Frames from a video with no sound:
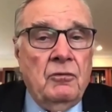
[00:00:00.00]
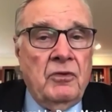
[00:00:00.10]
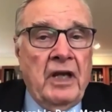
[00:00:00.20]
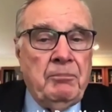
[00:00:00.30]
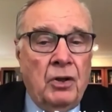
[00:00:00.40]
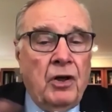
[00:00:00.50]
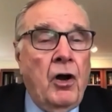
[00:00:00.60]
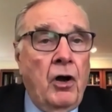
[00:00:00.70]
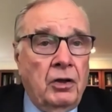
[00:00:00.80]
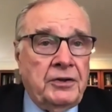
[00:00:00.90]
they put a
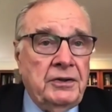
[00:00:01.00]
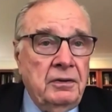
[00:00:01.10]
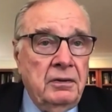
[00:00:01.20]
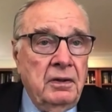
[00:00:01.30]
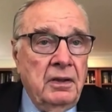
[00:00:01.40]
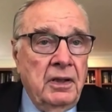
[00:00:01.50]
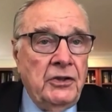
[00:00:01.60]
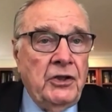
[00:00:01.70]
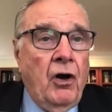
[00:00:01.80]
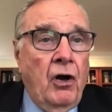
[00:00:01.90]
halt
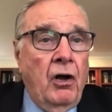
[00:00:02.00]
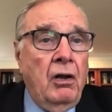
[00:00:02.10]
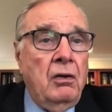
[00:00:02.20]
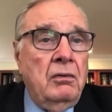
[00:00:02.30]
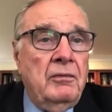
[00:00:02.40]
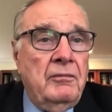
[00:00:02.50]
to all